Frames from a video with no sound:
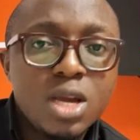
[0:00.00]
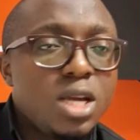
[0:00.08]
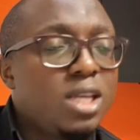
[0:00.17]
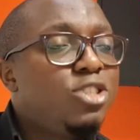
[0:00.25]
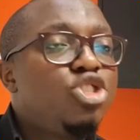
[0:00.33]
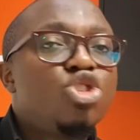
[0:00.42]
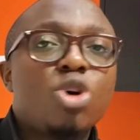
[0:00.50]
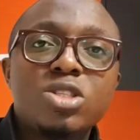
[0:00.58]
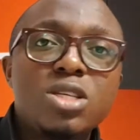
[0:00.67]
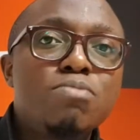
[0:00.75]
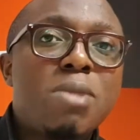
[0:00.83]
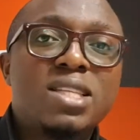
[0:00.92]
It
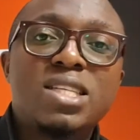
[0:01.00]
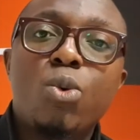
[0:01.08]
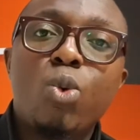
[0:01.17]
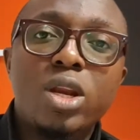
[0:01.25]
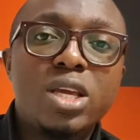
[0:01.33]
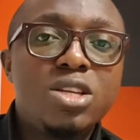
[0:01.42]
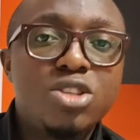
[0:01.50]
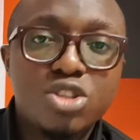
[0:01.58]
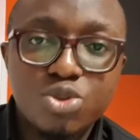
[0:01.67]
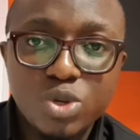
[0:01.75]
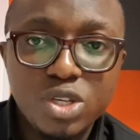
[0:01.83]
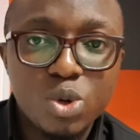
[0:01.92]
doesn't matter what
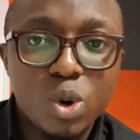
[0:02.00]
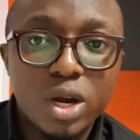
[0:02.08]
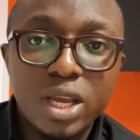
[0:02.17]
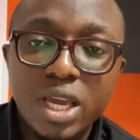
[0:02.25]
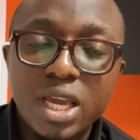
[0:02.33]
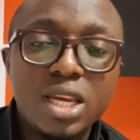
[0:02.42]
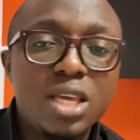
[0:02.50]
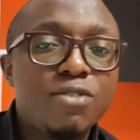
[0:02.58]
industry you're in.